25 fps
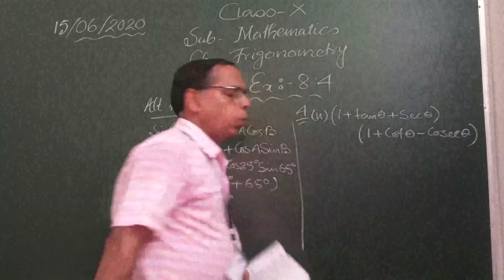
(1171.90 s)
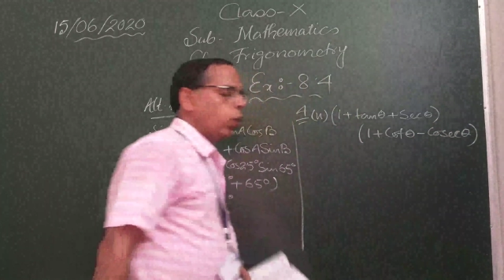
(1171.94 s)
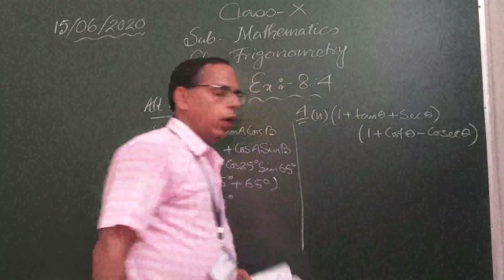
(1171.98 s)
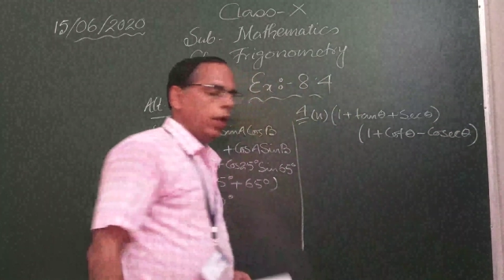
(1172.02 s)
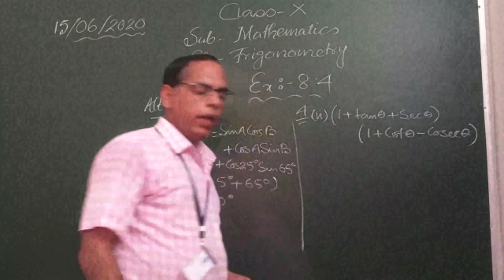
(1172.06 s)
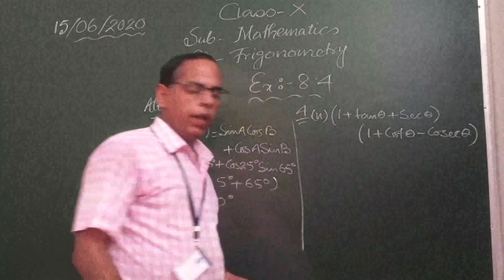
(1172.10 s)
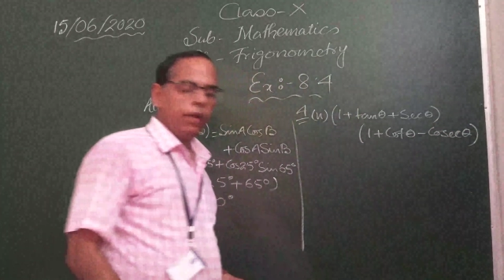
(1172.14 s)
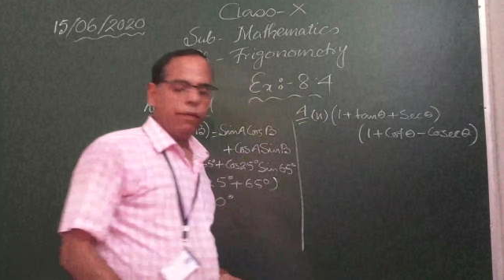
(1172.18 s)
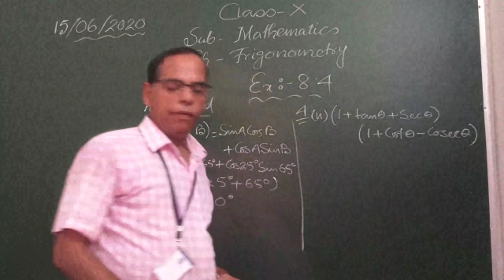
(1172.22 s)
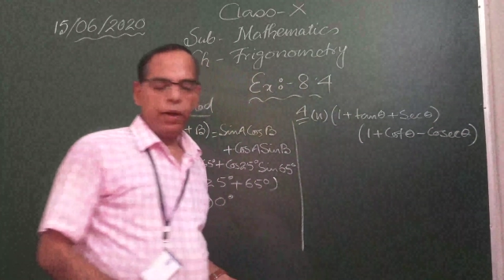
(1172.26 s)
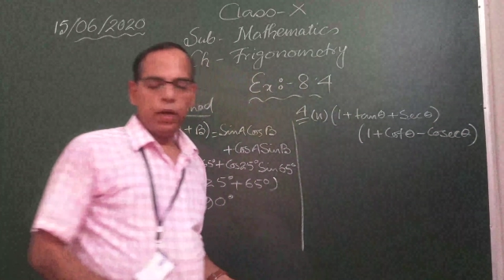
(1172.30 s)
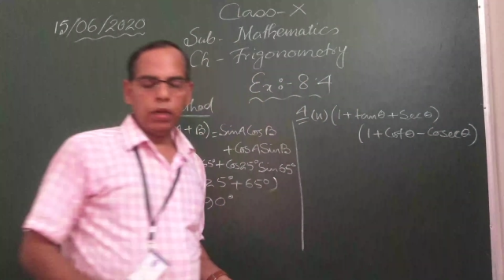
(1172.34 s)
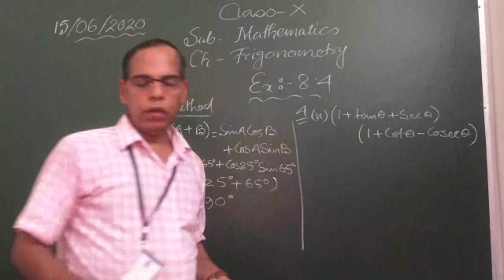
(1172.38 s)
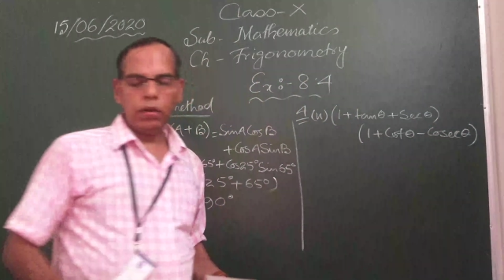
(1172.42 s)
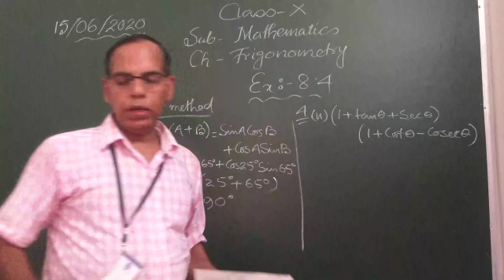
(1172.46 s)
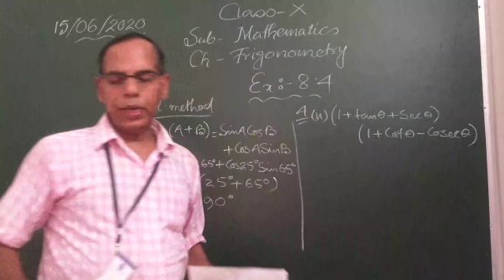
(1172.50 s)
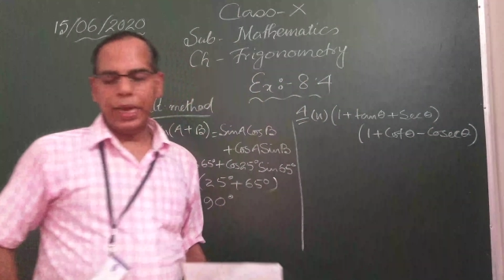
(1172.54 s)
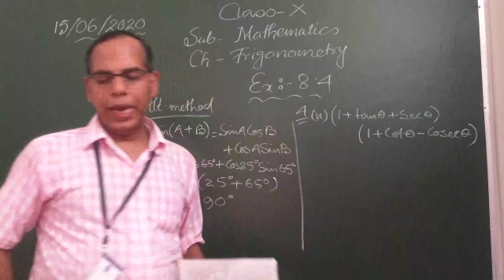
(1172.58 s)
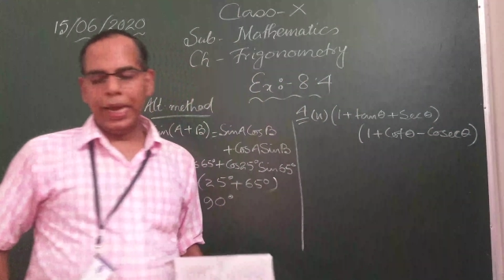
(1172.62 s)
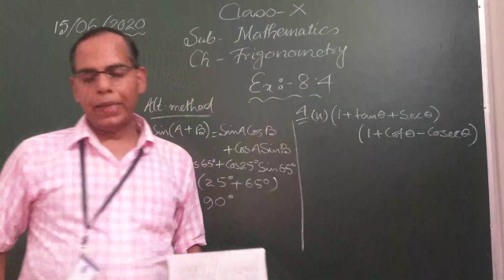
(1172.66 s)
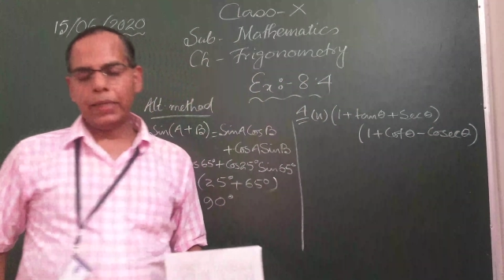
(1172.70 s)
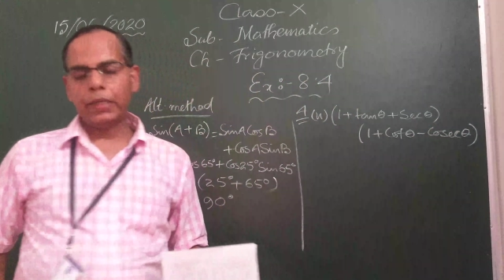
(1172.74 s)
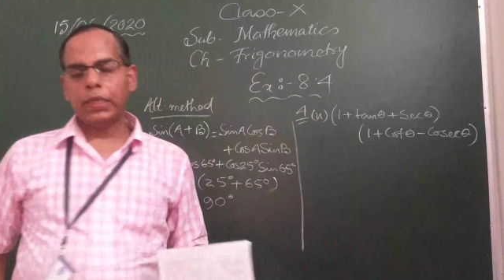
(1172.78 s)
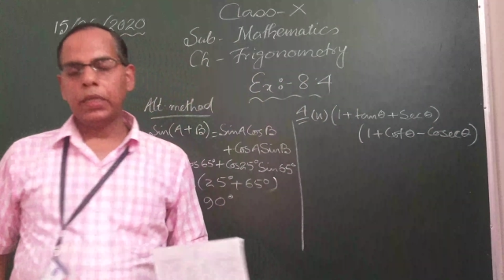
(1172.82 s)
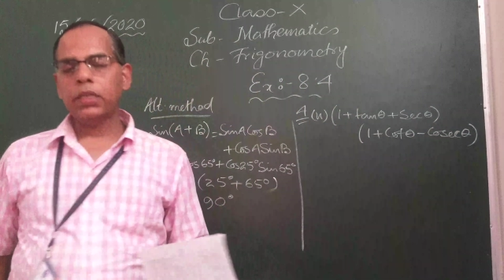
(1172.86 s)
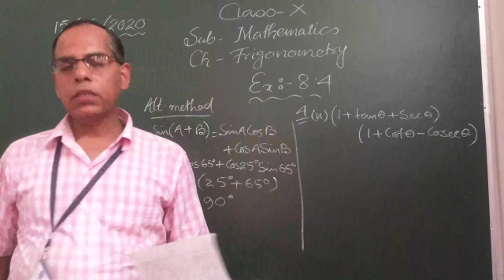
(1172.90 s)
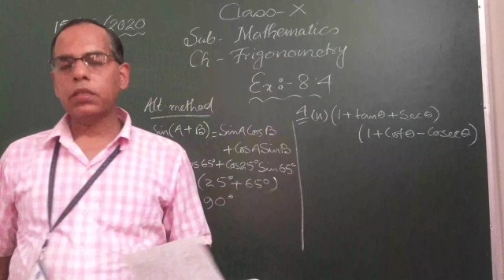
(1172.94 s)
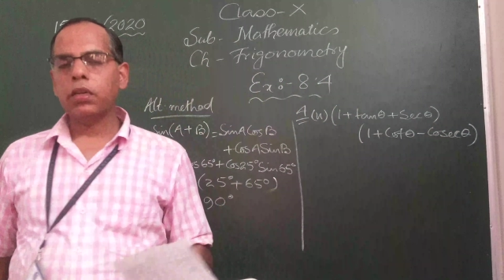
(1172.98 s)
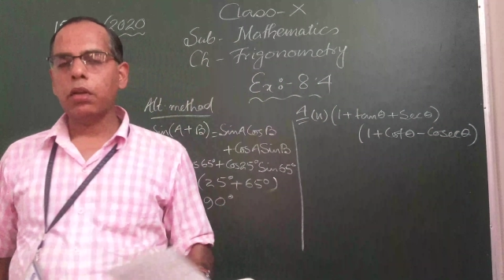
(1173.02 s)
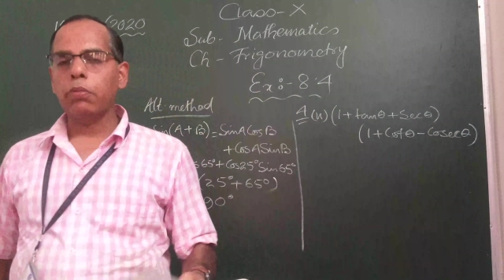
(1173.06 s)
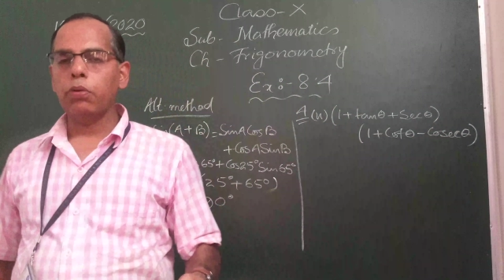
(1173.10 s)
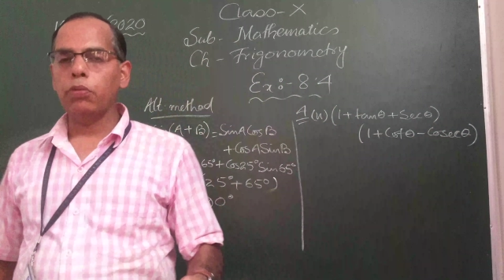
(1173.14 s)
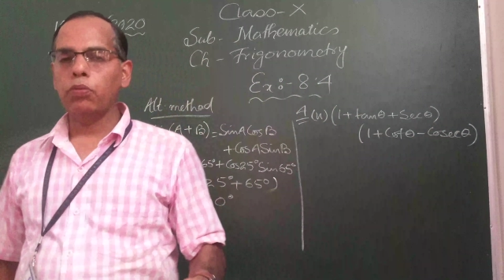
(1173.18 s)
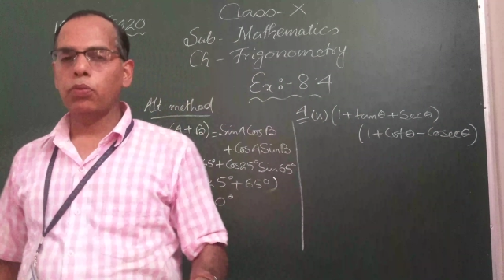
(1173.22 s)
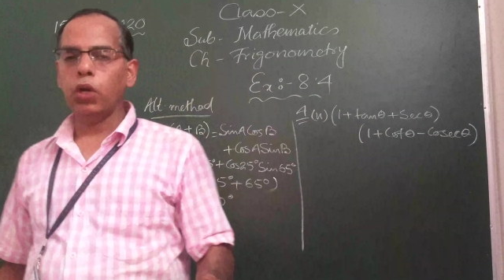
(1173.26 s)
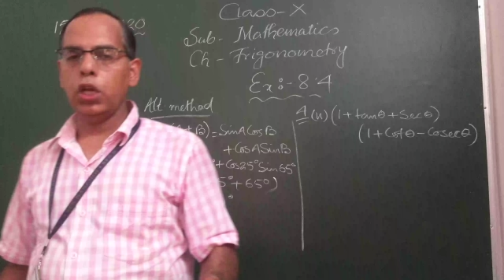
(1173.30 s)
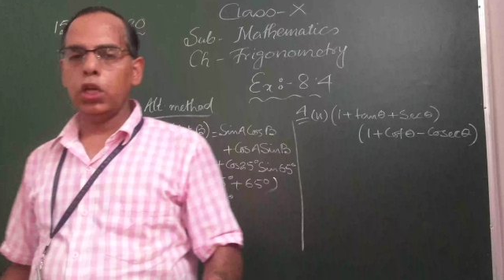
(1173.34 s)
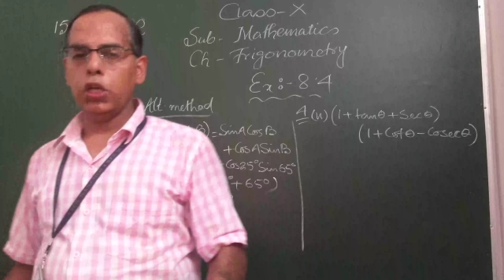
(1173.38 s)
whenever you get this type
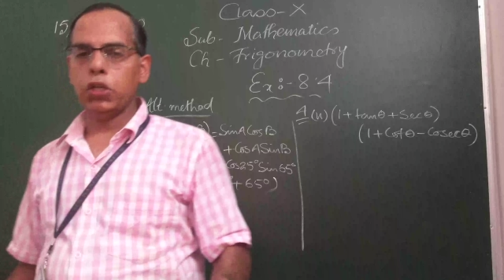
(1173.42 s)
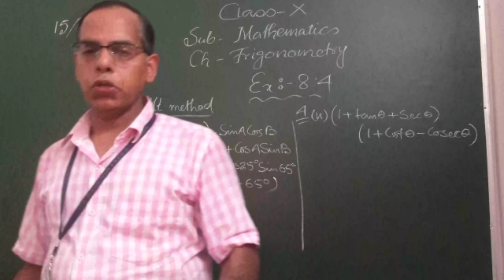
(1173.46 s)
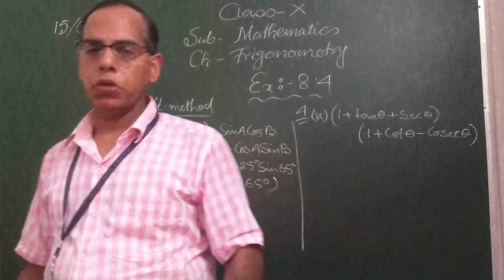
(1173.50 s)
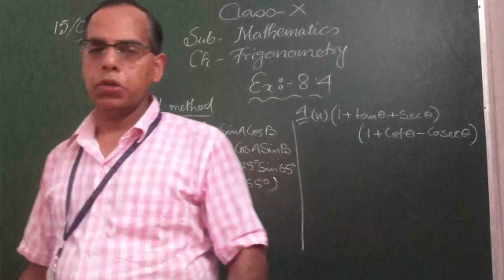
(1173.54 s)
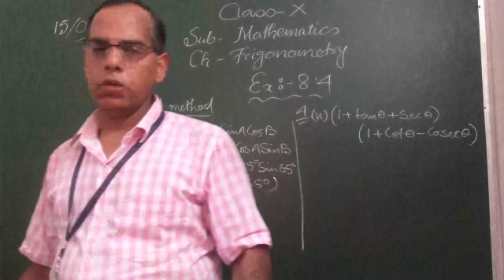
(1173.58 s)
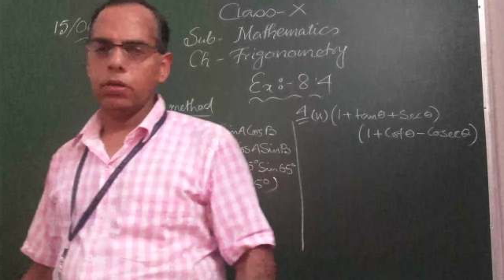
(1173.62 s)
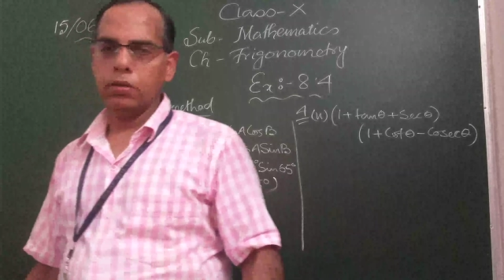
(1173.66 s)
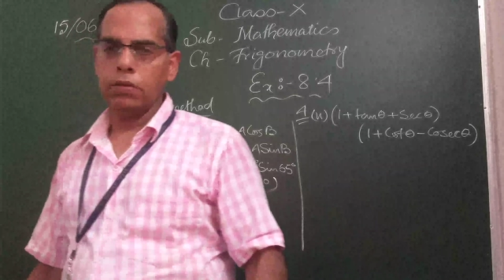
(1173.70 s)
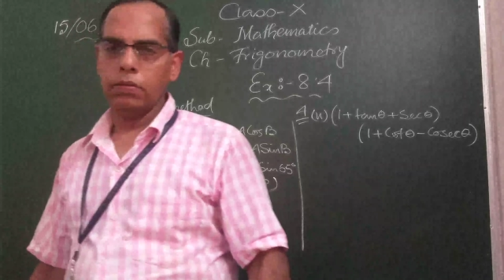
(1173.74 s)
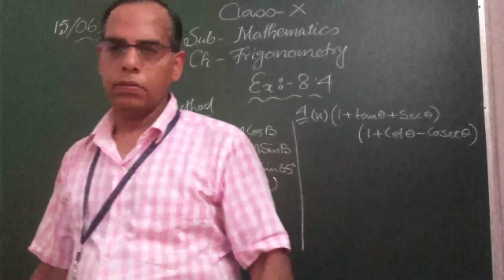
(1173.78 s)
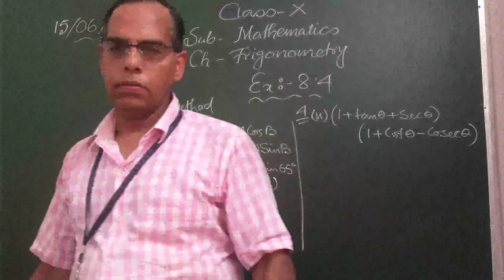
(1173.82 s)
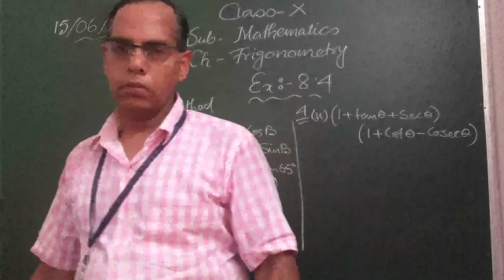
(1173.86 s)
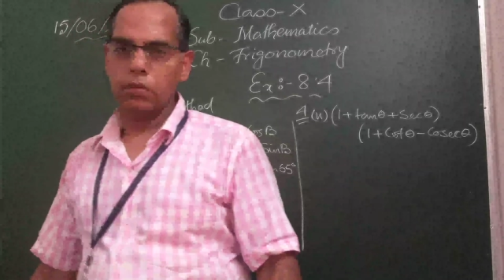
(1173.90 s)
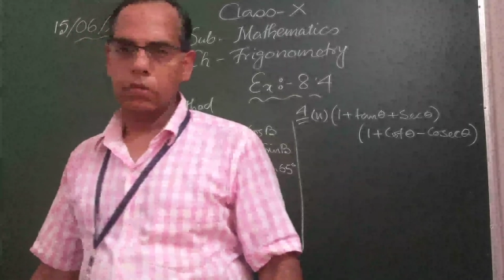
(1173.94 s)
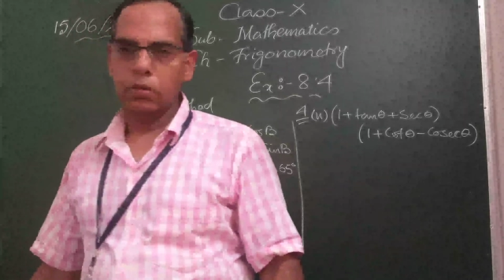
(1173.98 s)
of question,